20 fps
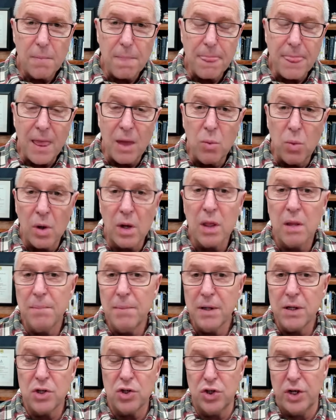One of the
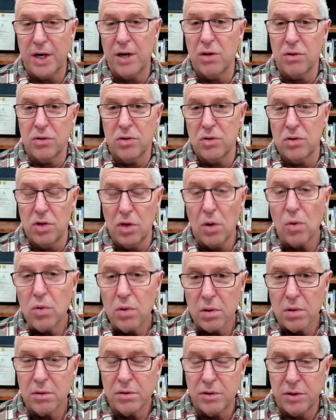biggest challenges the
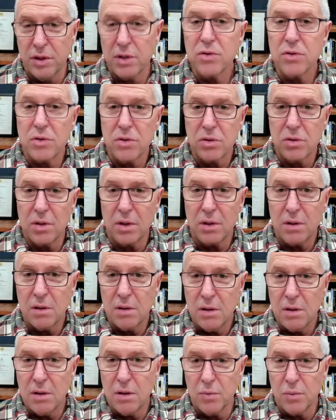owner says
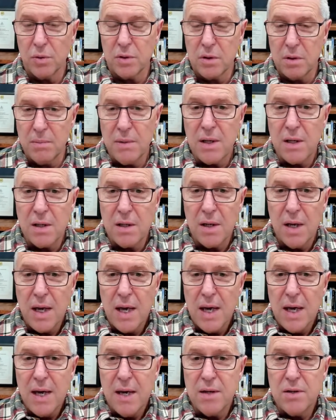that to me
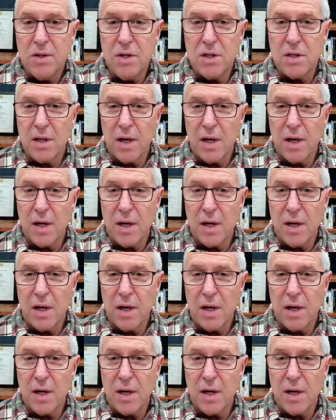is he said, I